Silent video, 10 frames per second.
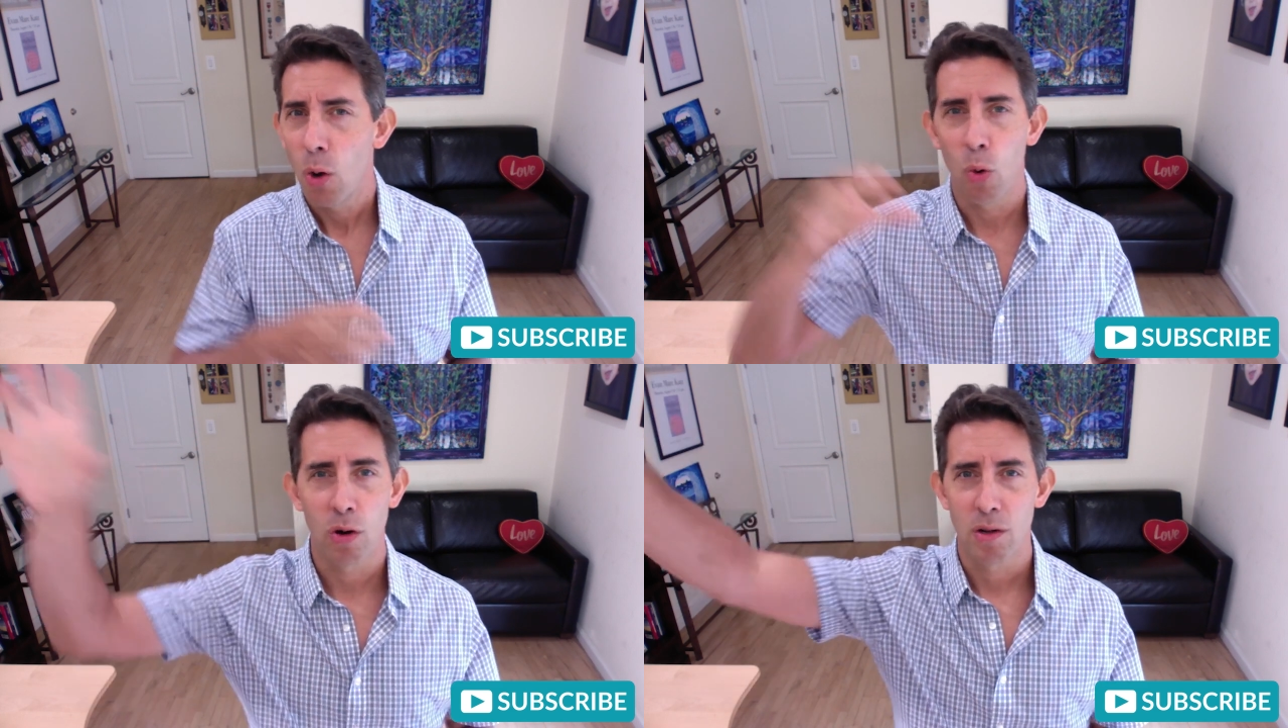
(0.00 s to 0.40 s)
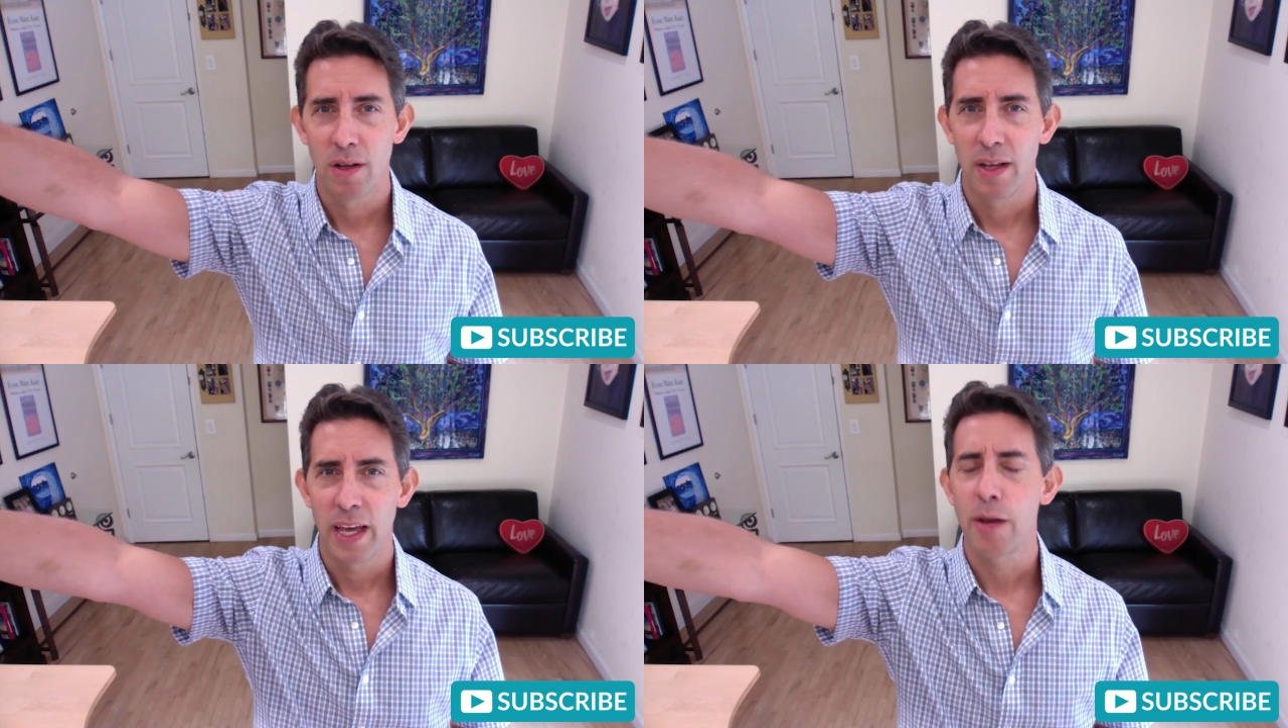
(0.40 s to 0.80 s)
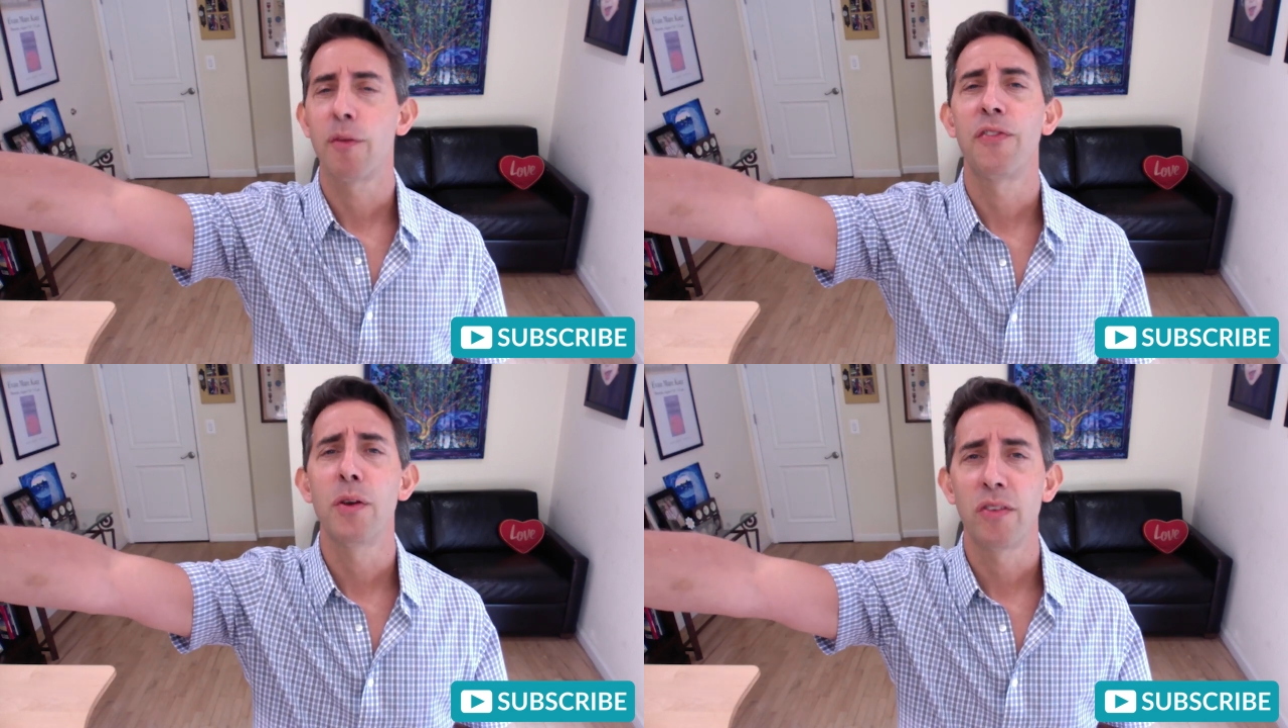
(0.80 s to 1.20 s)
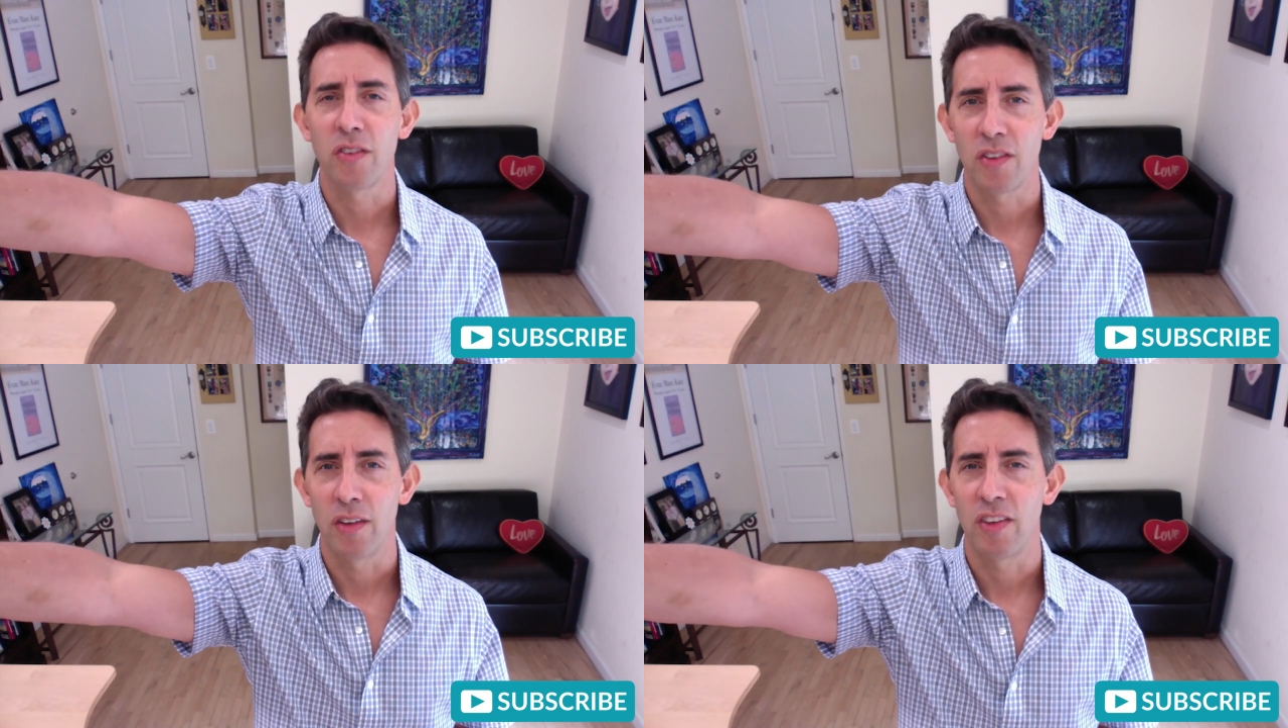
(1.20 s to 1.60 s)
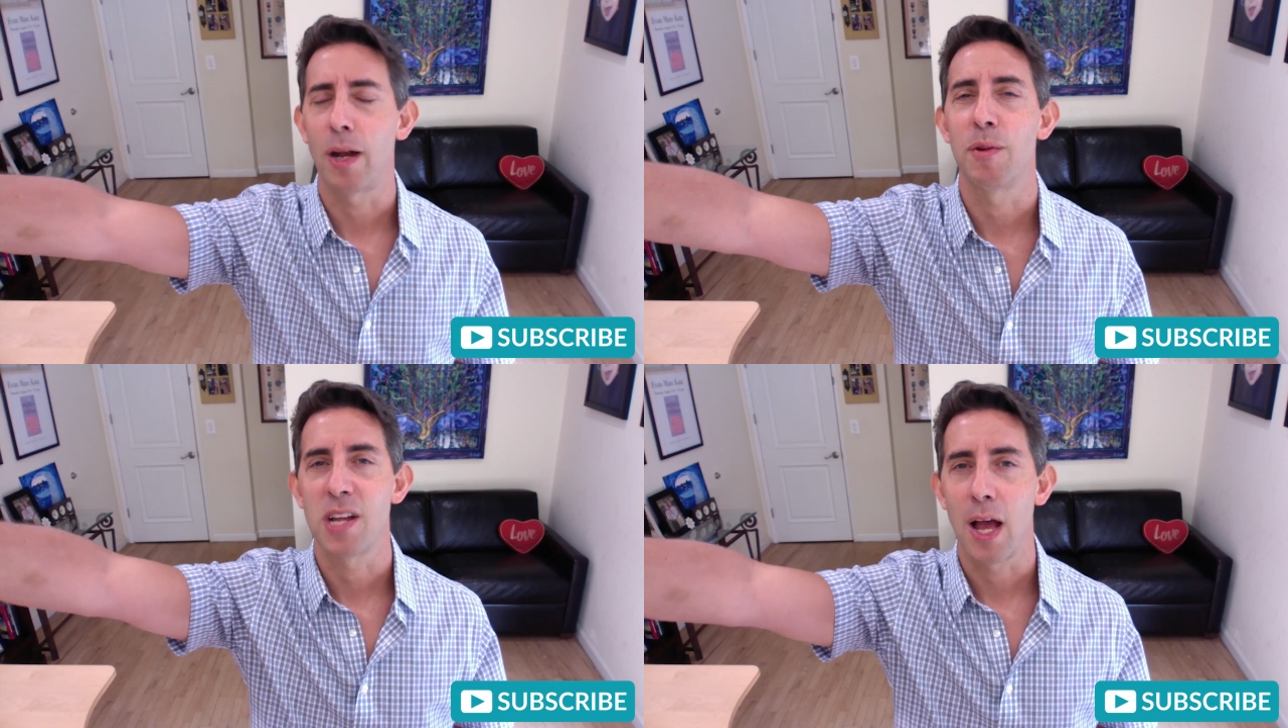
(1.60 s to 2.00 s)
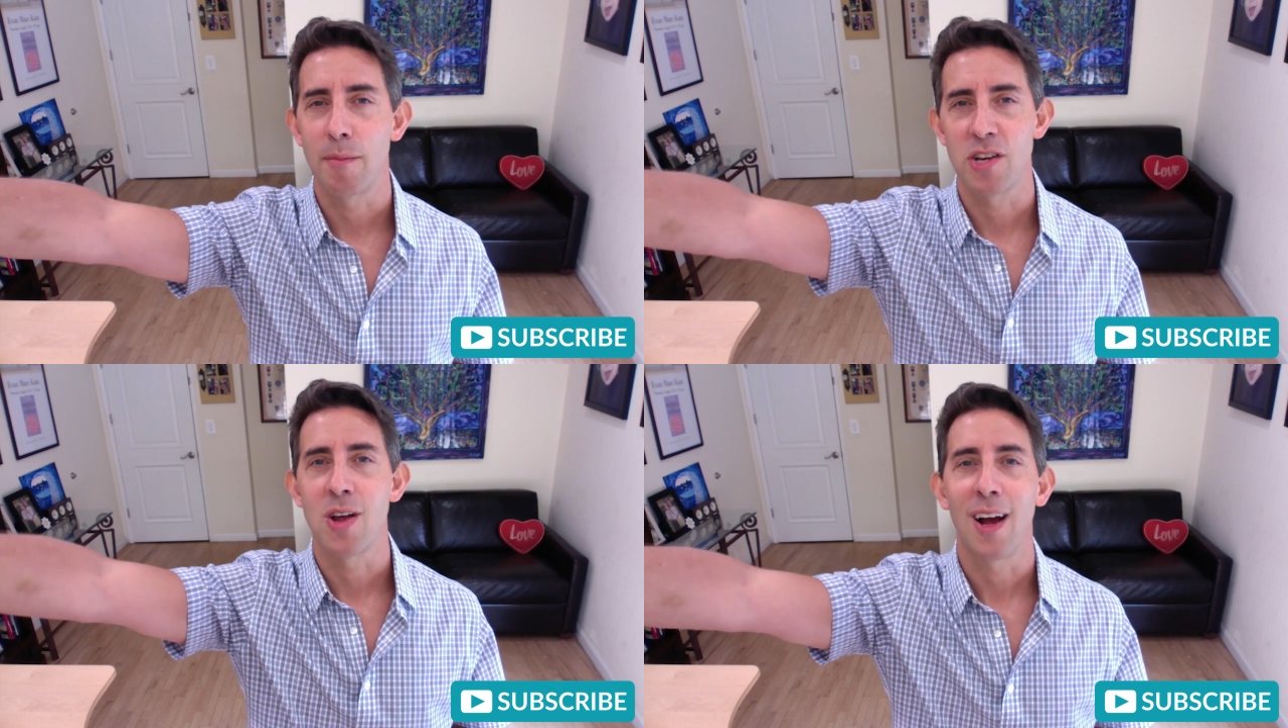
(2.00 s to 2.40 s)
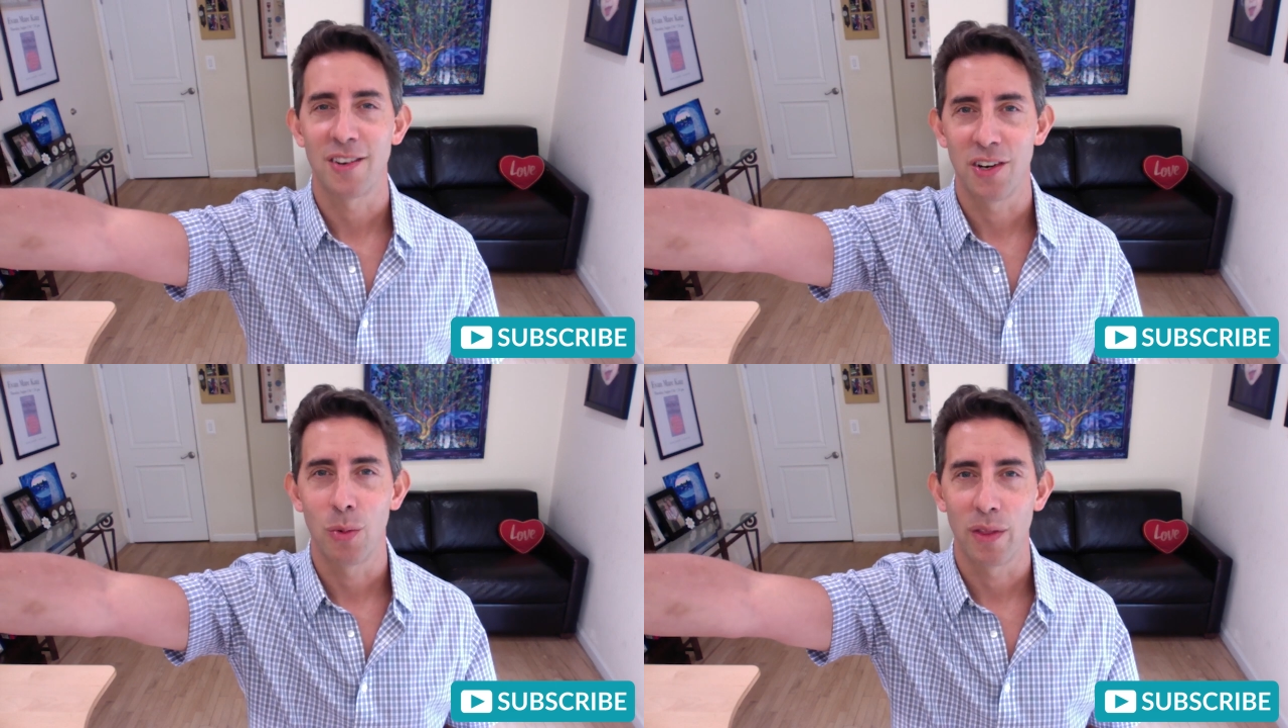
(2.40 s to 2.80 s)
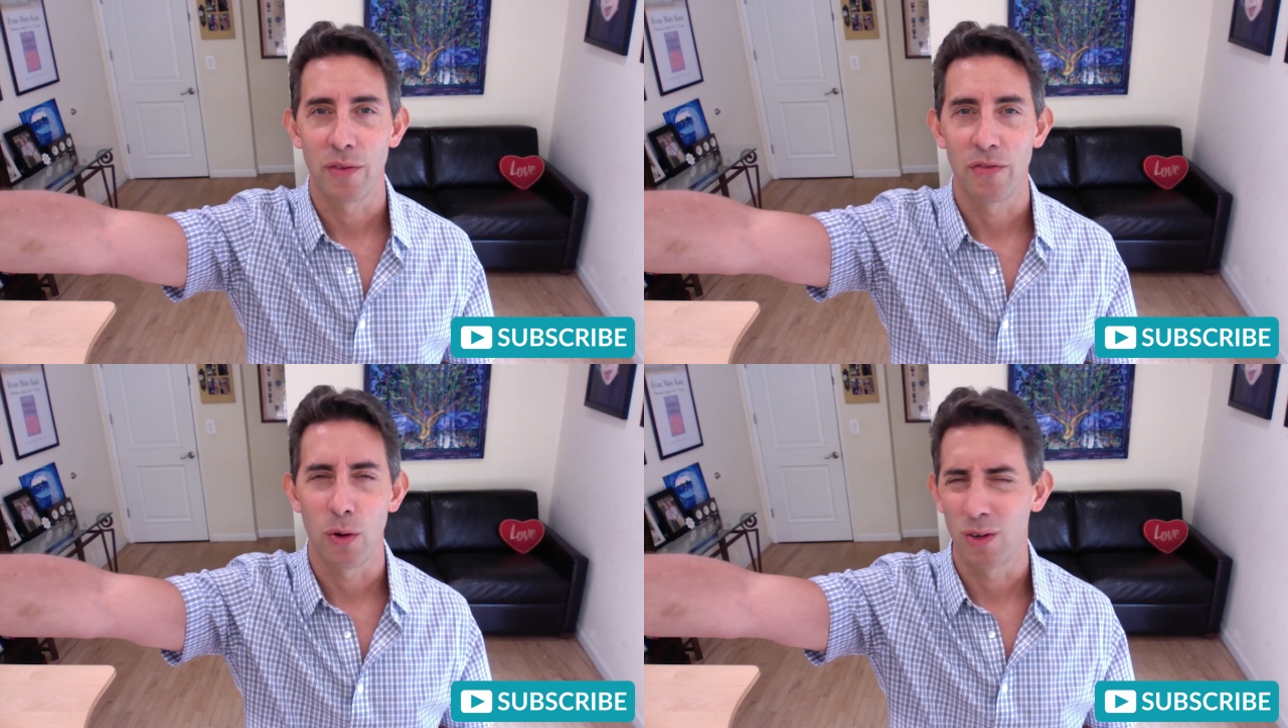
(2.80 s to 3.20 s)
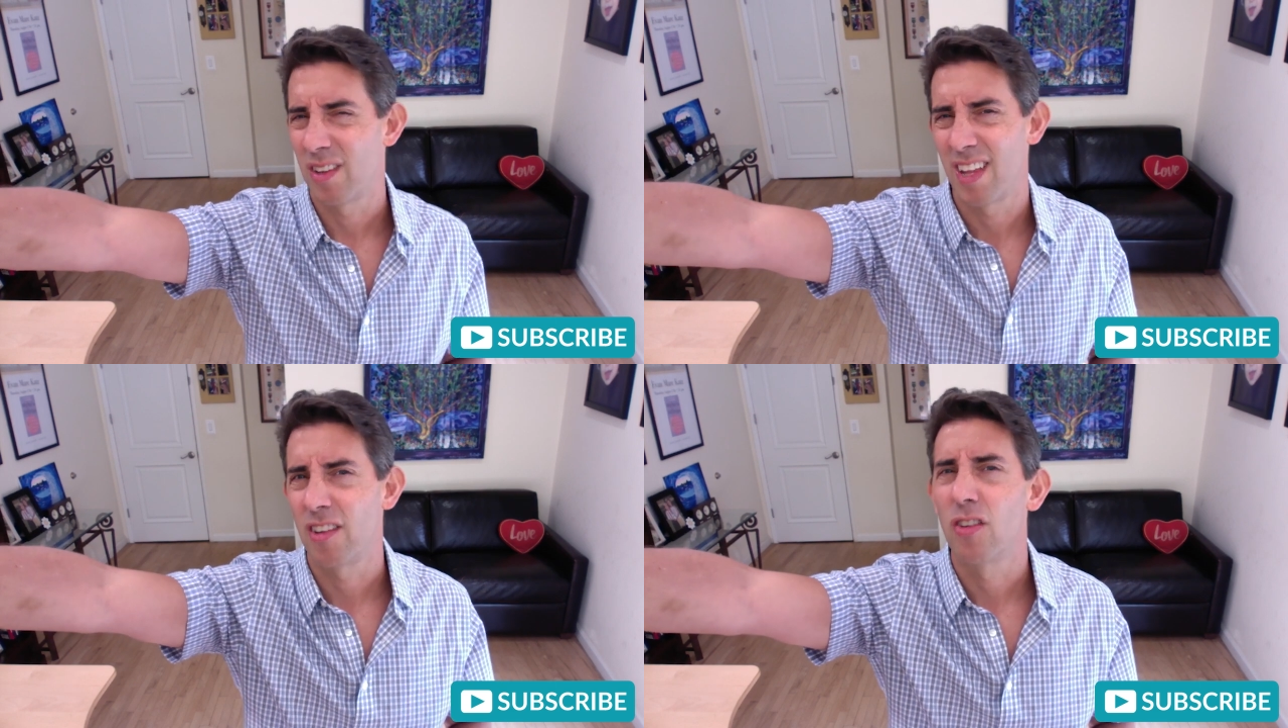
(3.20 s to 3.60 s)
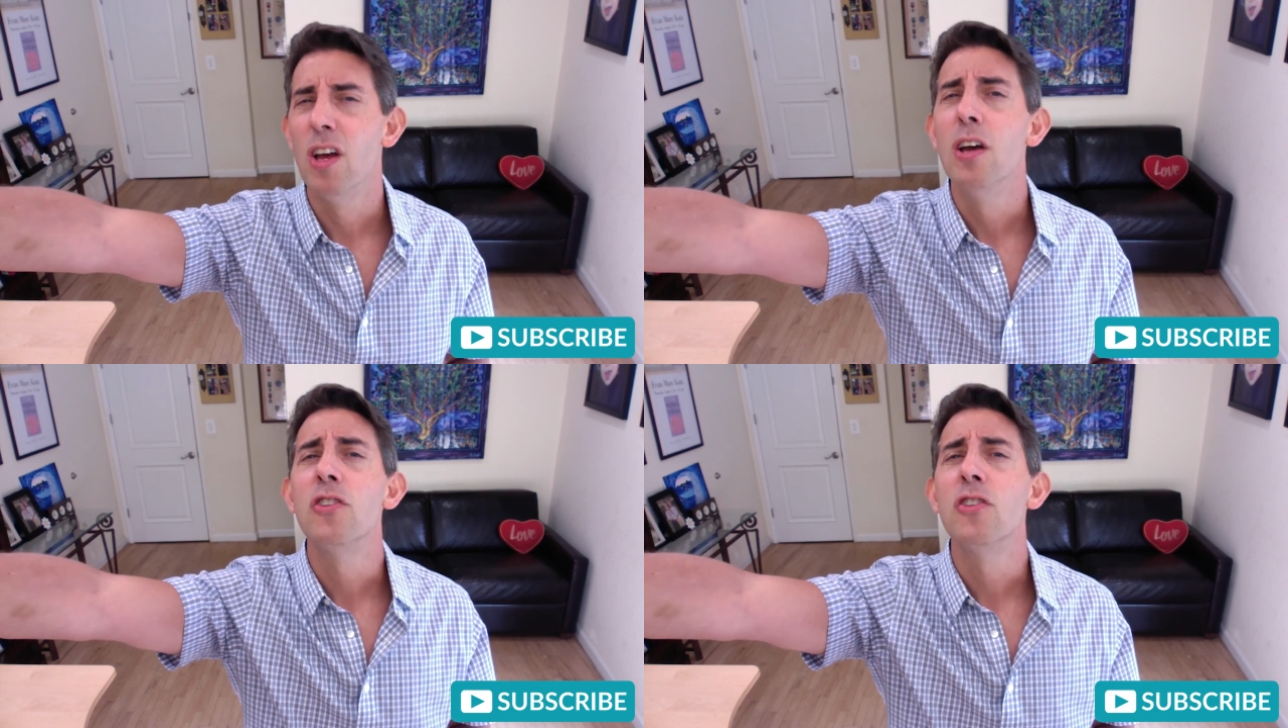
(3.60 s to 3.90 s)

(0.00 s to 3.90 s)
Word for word: or he refuses to set up a time to talk to you on the phone because that's